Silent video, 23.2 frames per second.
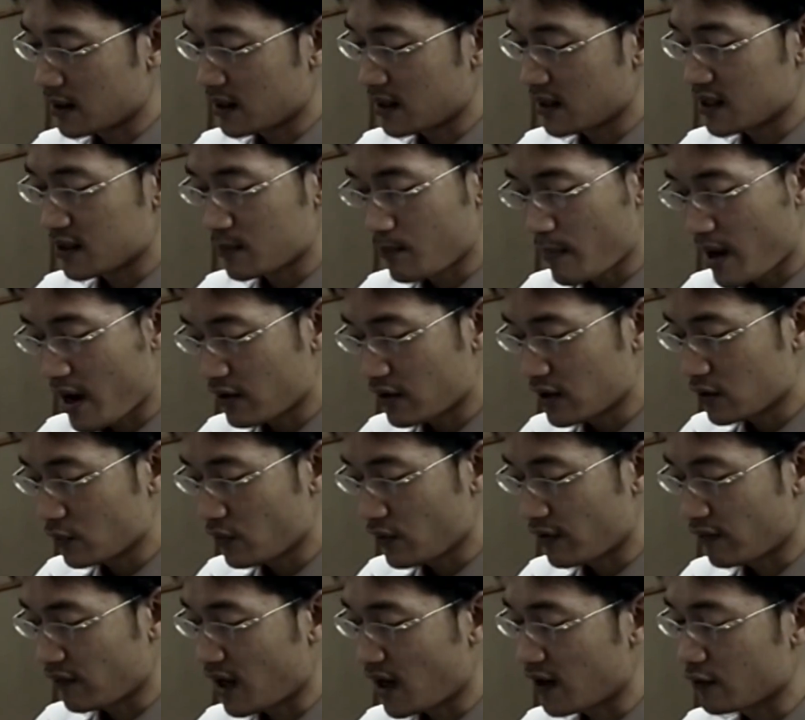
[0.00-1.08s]
married with
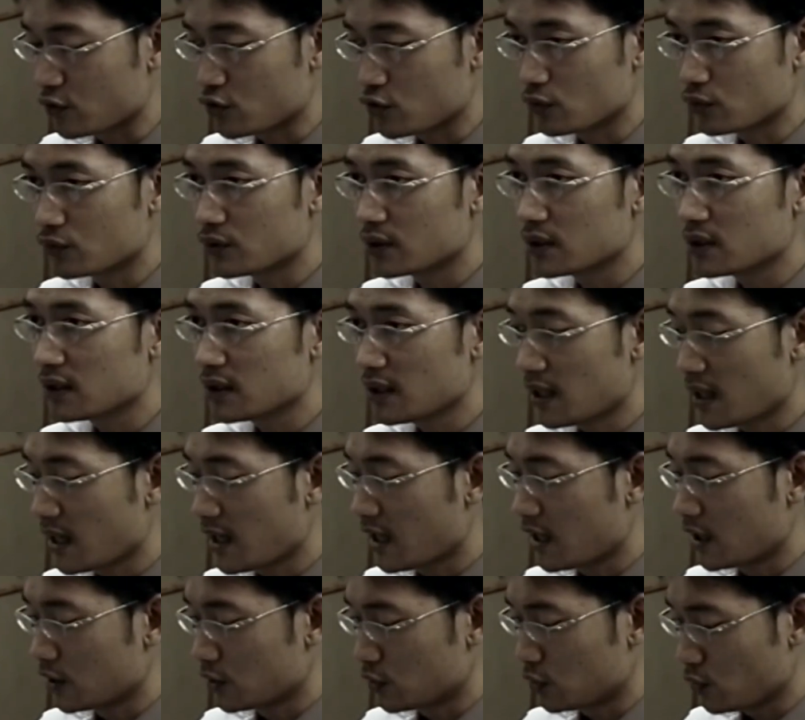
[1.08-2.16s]
5 children,
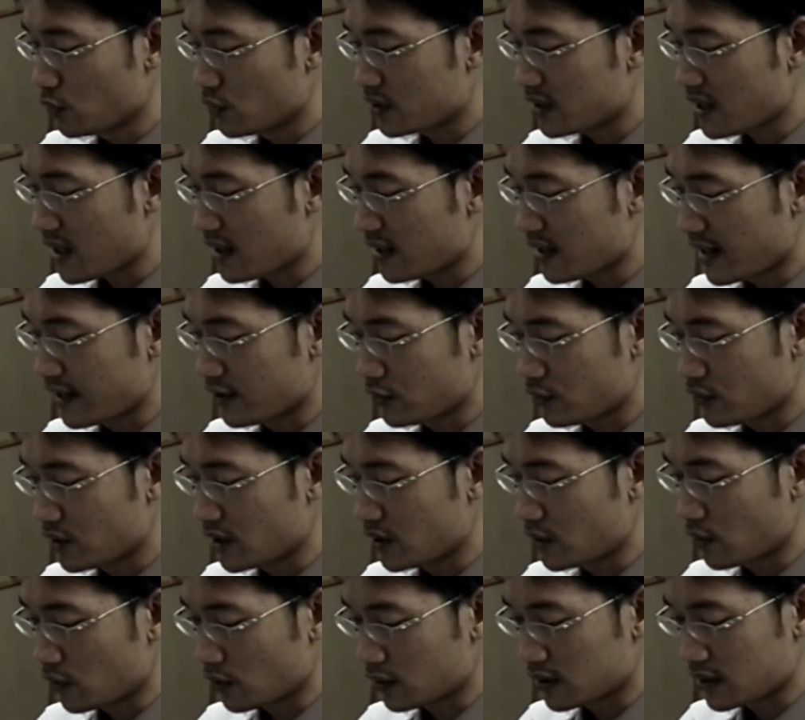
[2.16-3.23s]
2 sons and 3
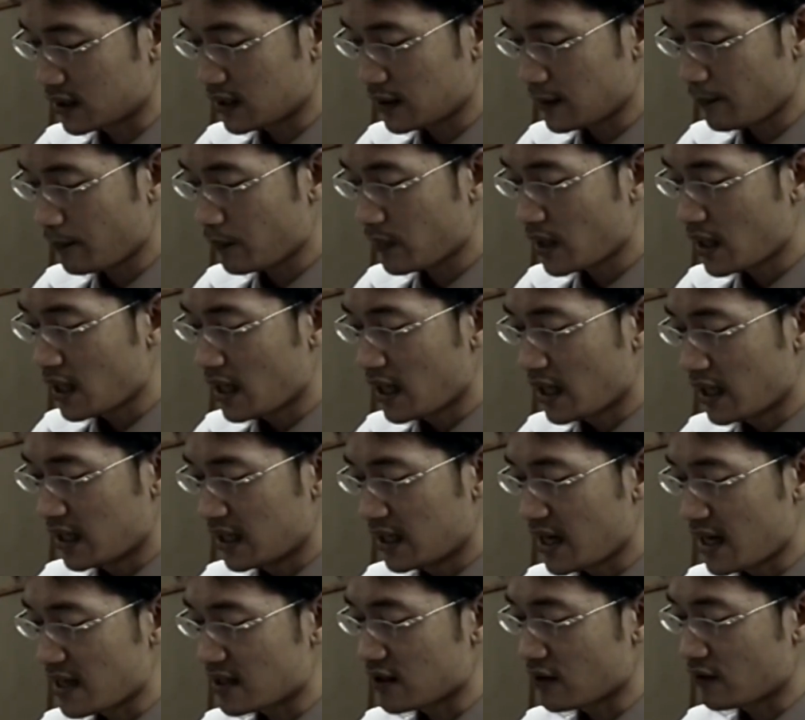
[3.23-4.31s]
daughters. He
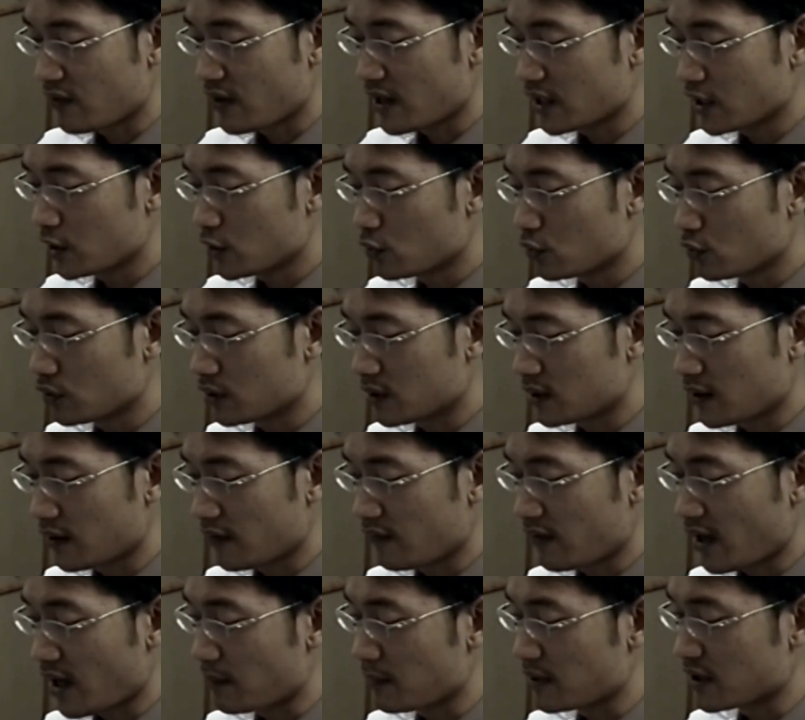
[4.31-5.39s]
has a very good
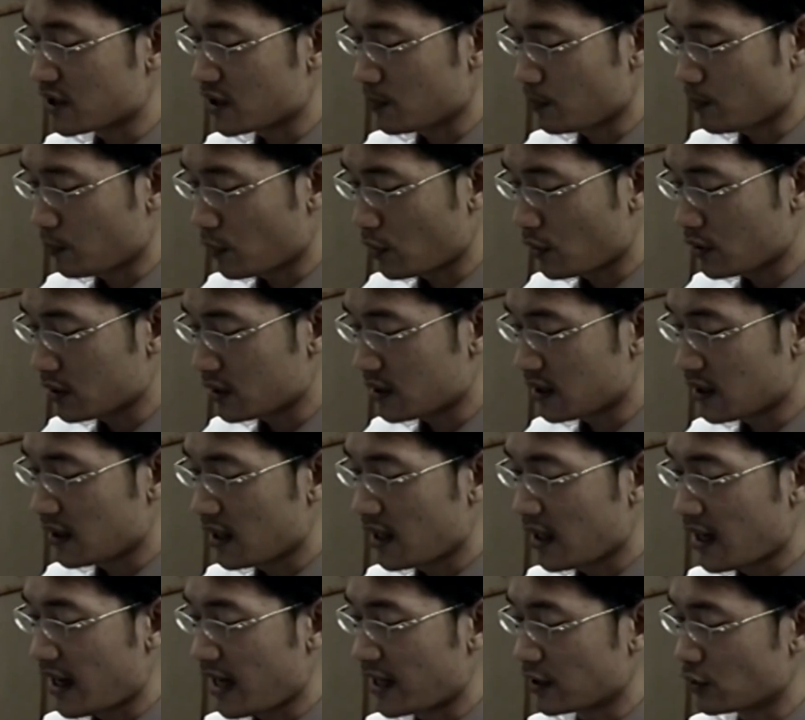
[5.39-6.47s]
family support
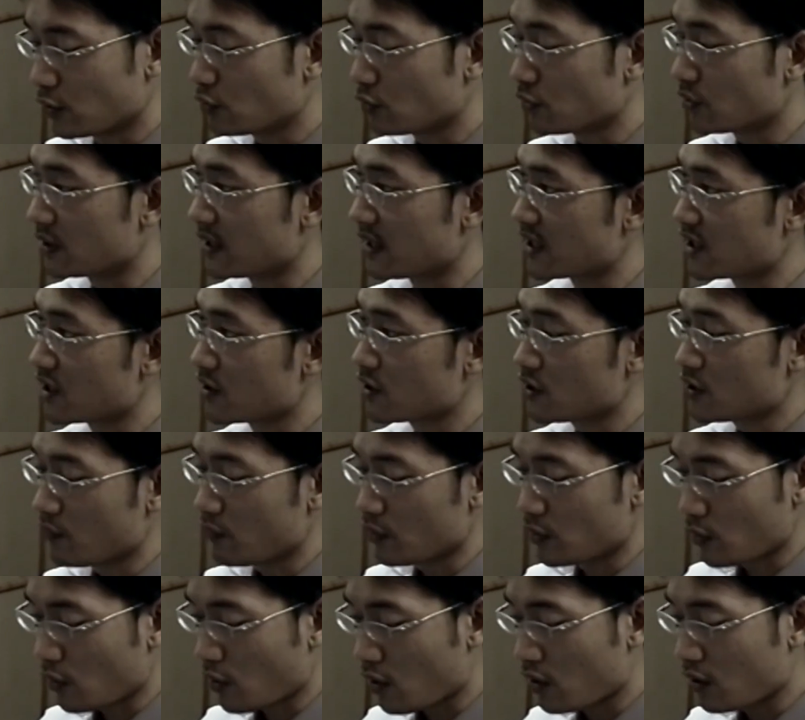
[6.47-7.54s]
and good relationship with
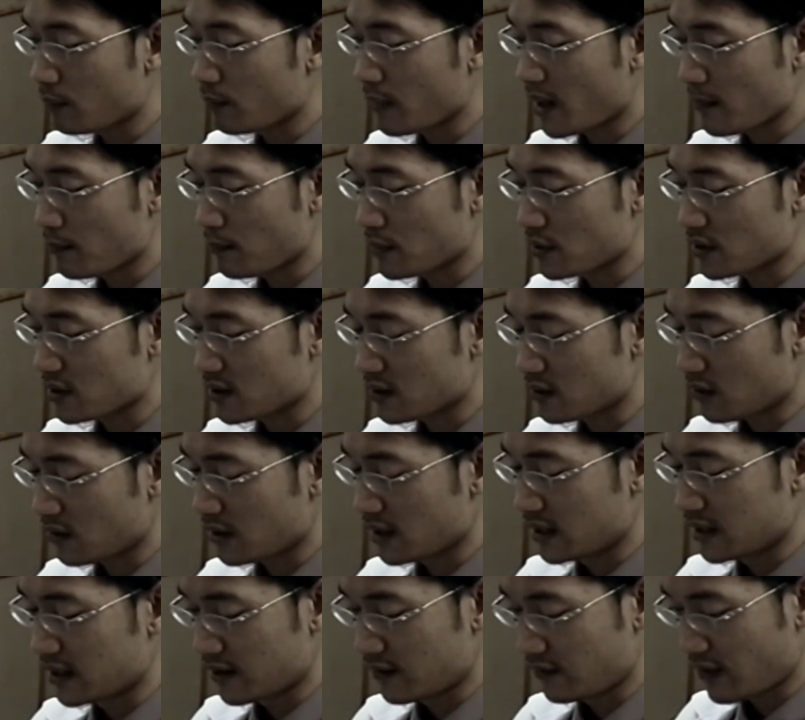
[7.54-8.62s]
all members in
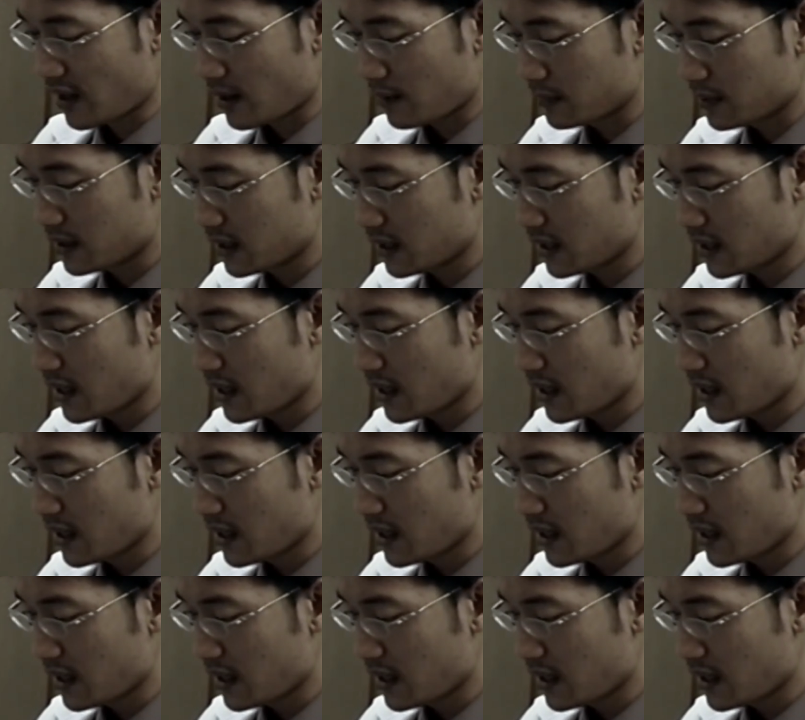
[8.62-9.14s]
the family.